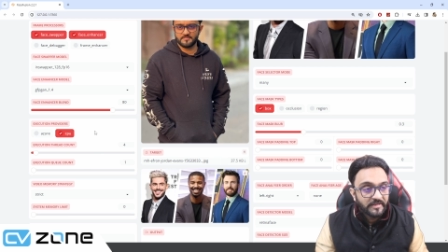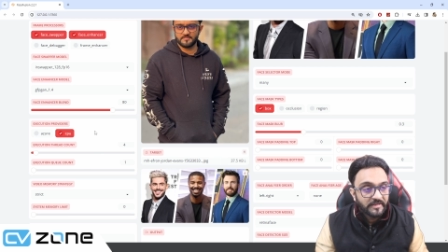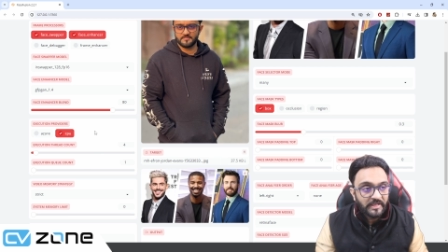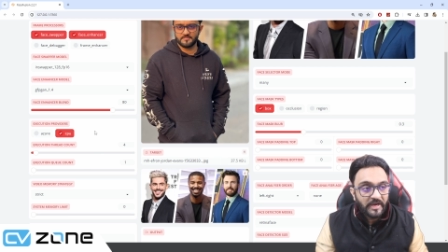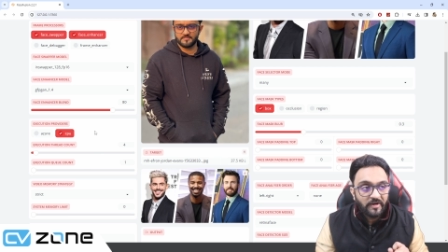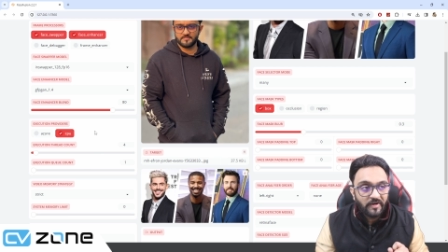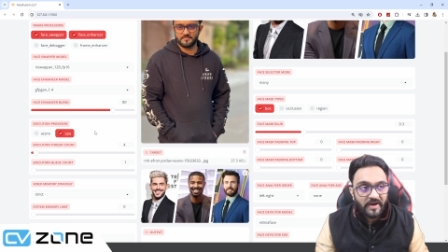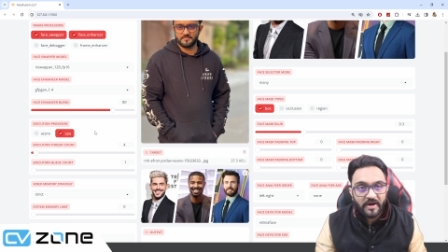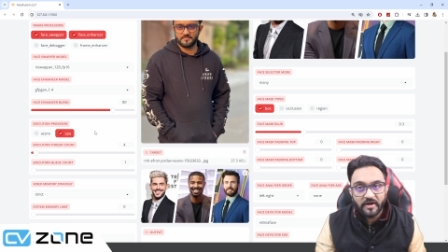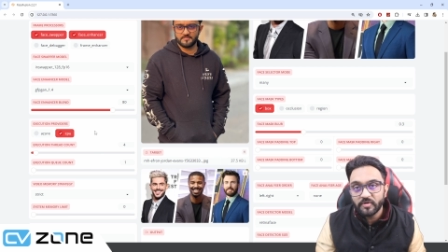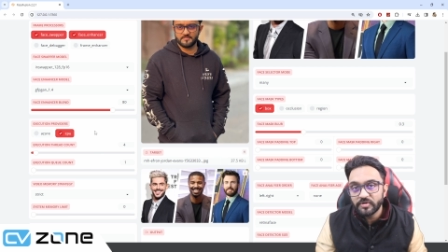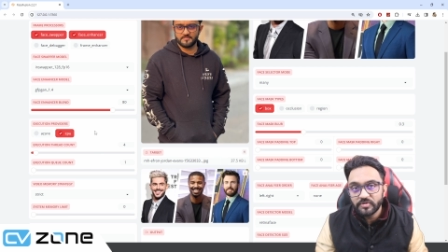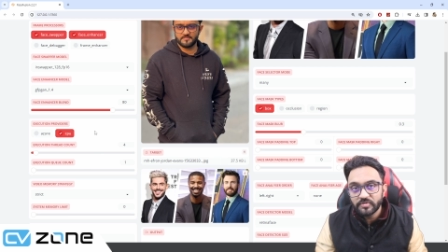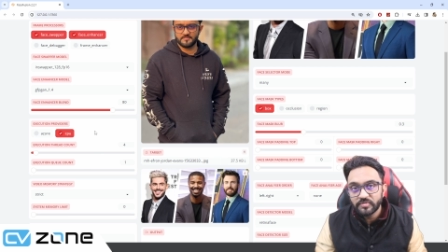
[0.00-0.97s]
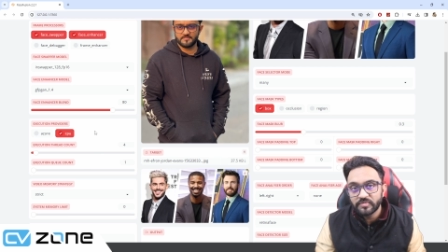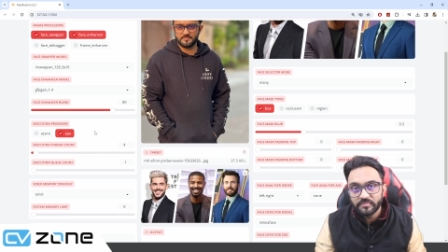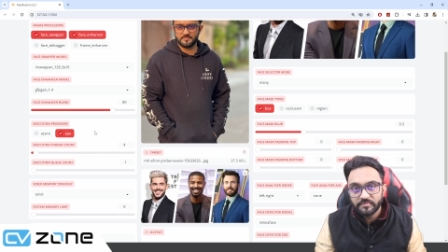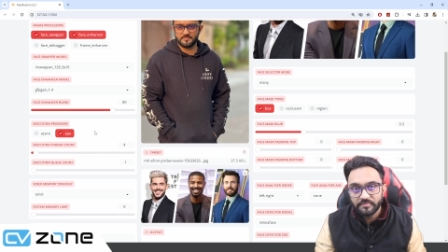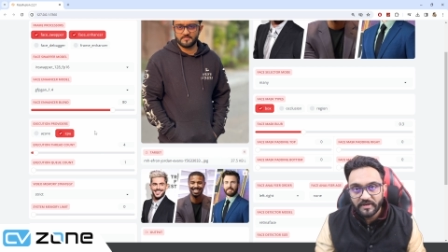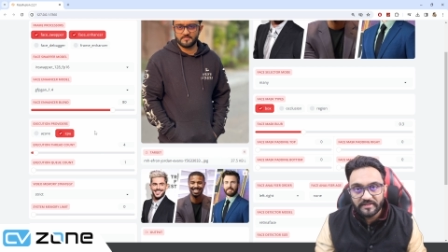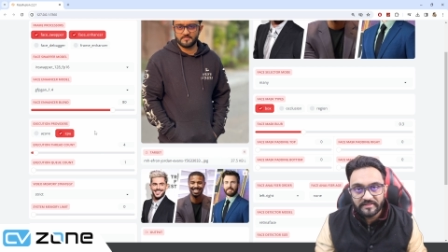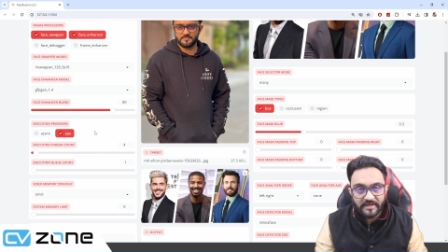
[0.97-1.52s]
Now, how do you
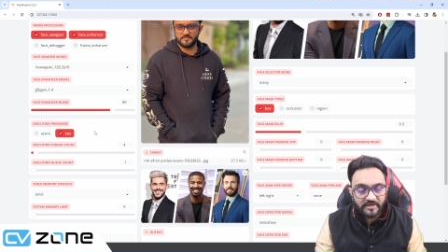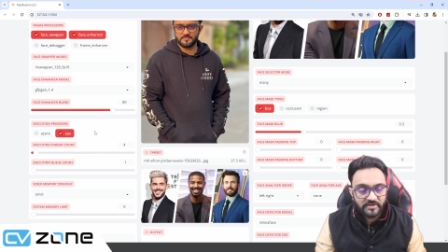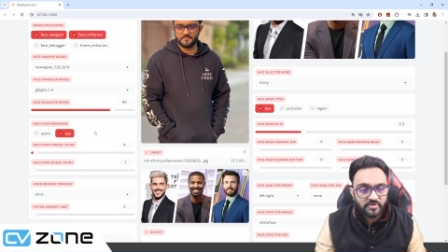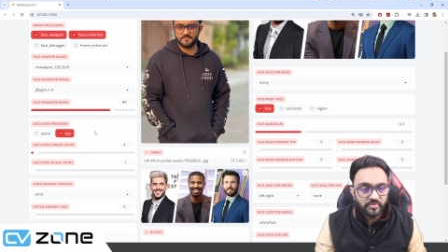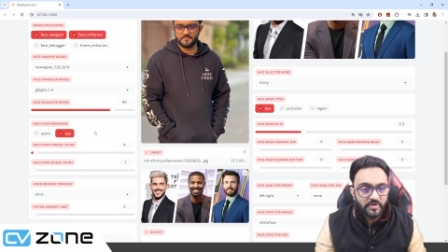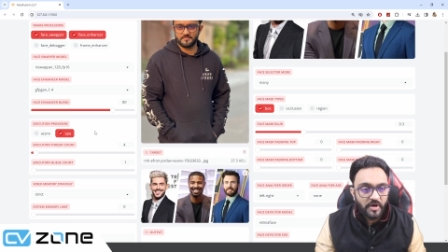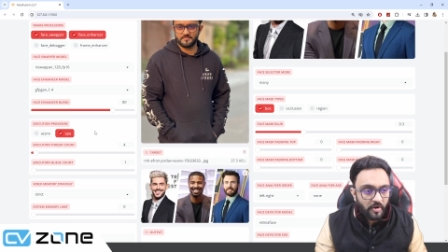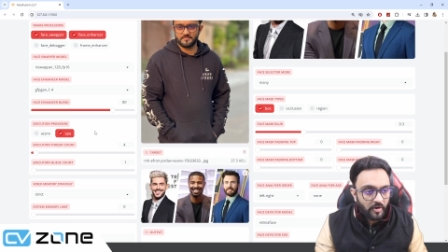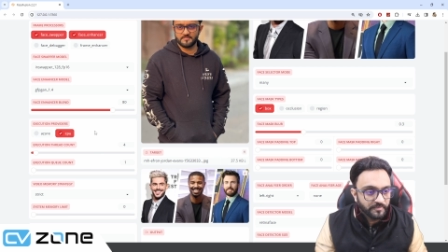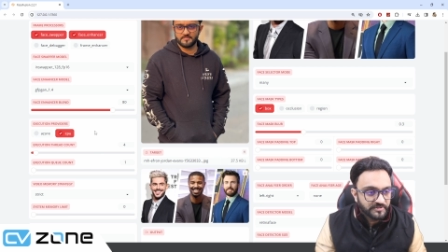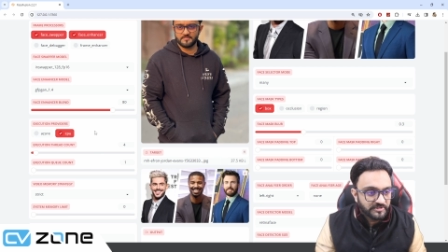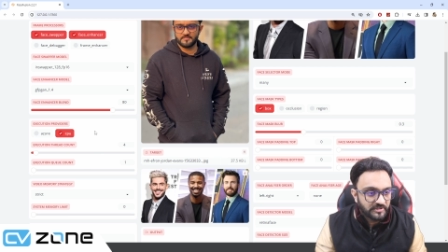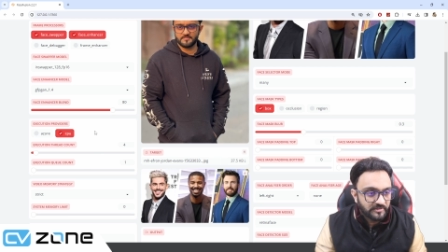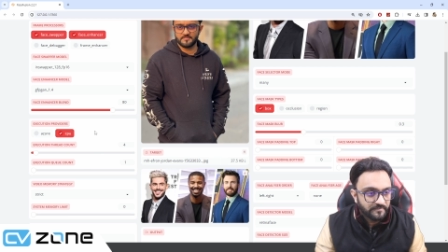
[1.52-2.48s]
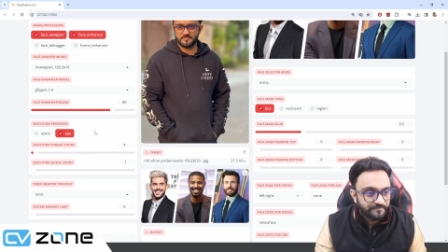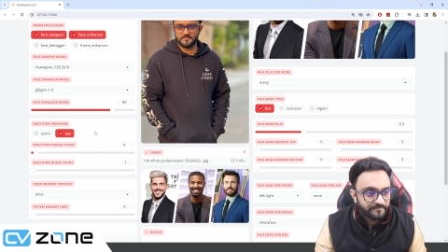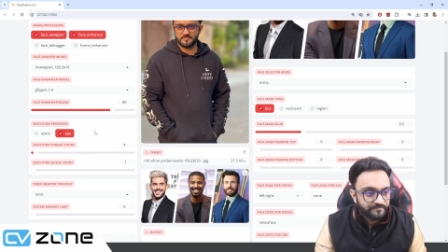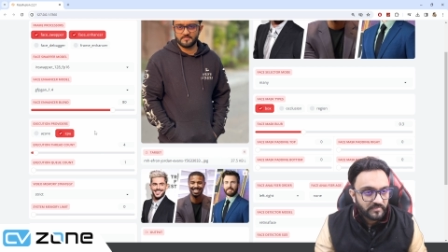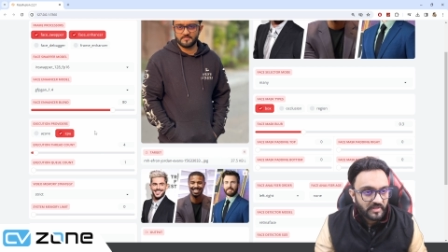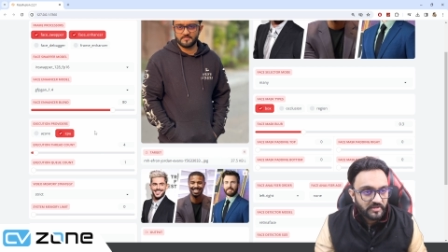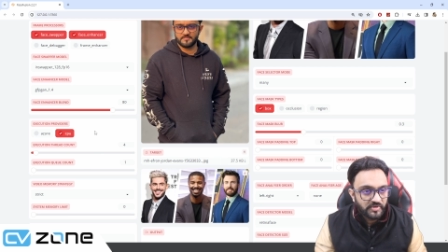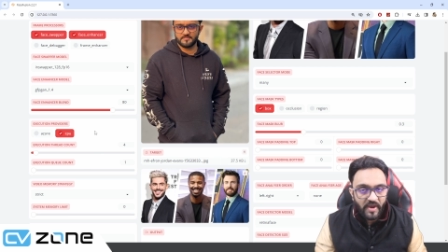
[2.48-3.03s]
bring that CUDA option?
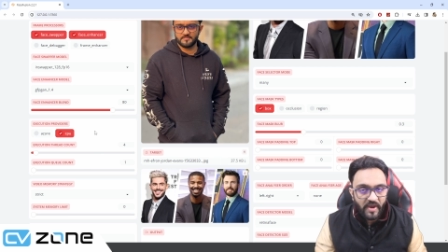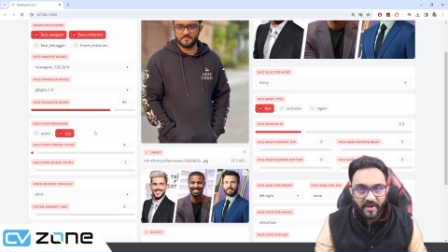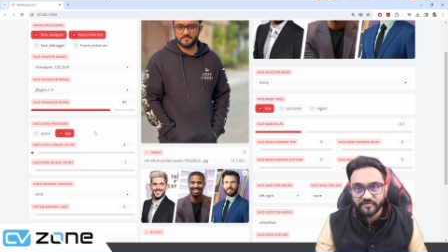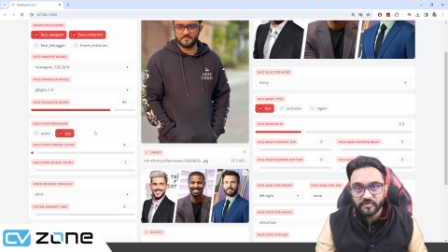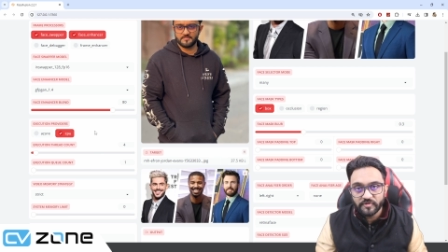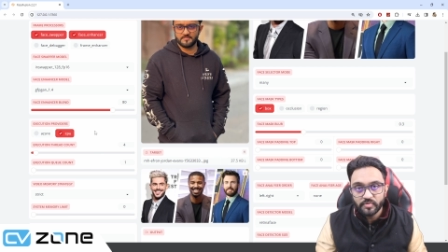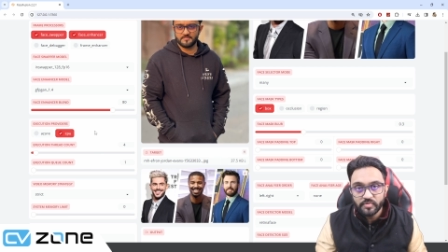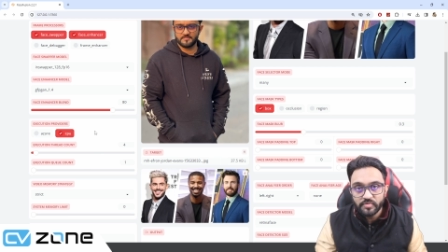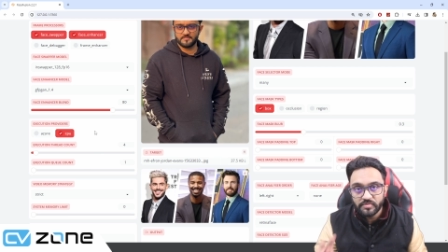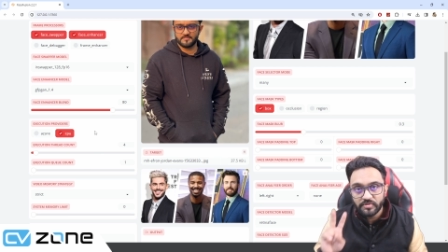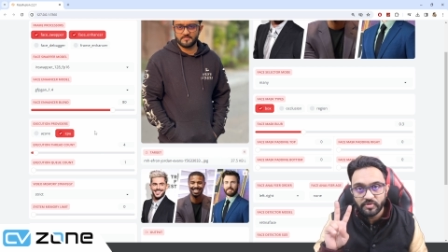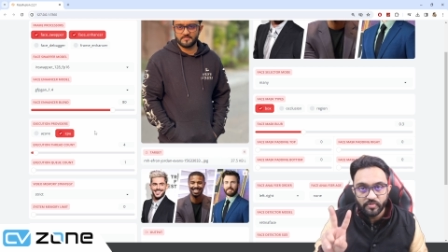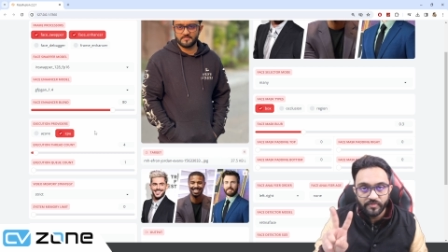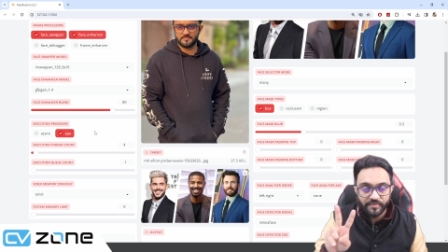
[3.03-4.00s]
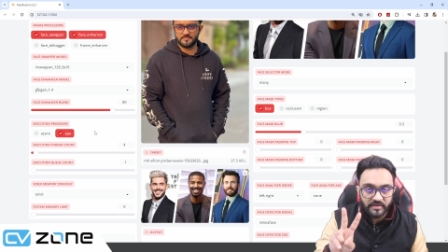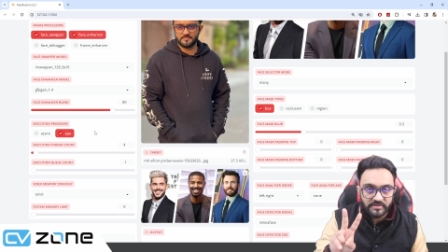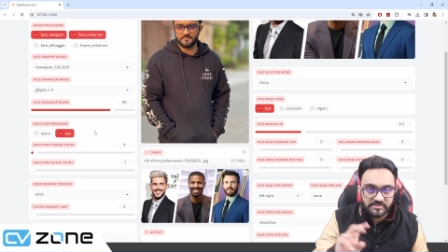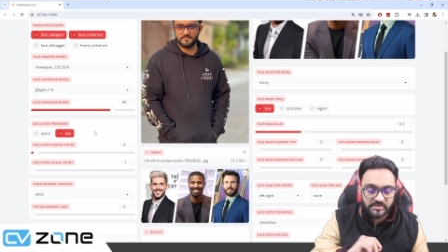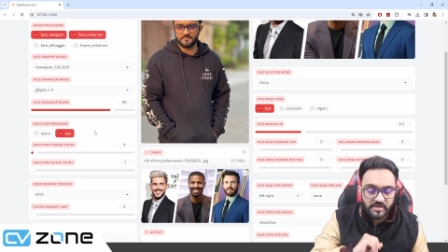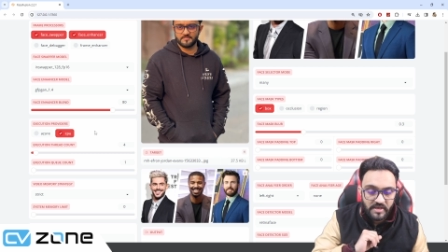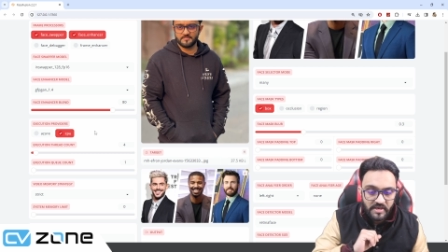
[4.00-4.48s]
You have to do two things.